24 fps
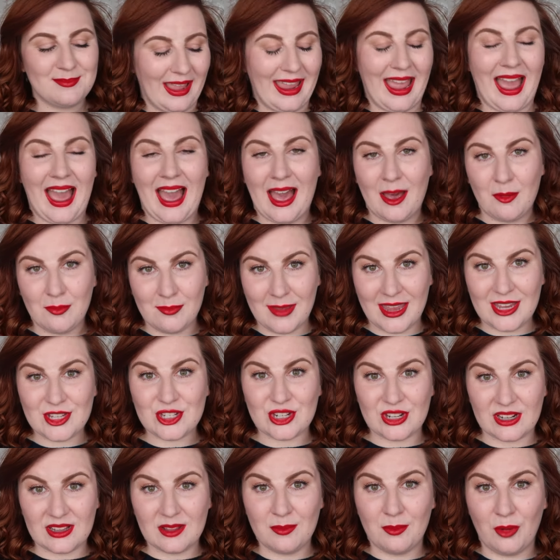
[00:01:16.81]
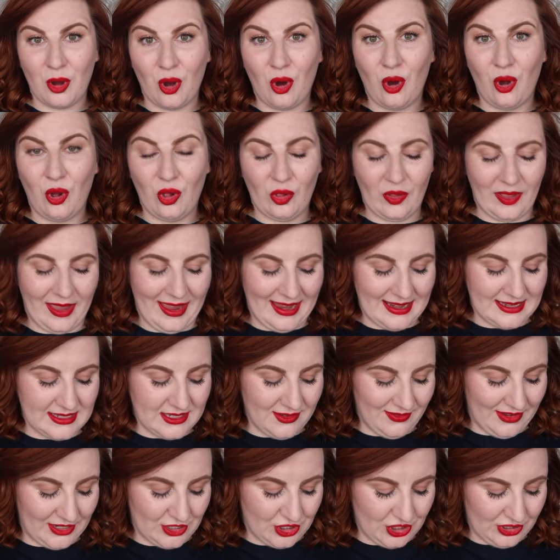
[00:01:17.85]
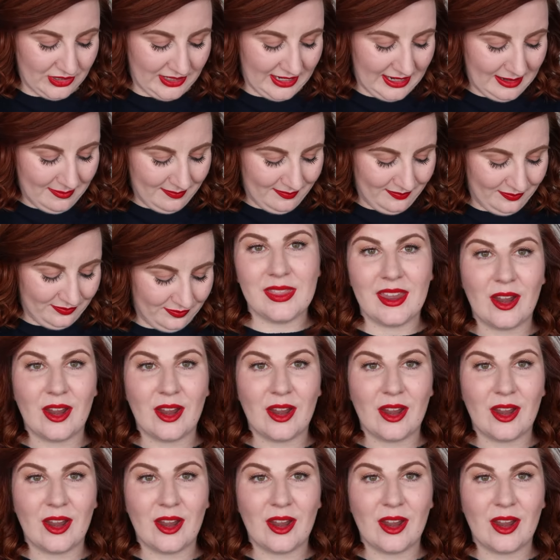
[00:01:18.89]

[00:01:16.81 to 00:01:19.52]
I am measuring them all individually.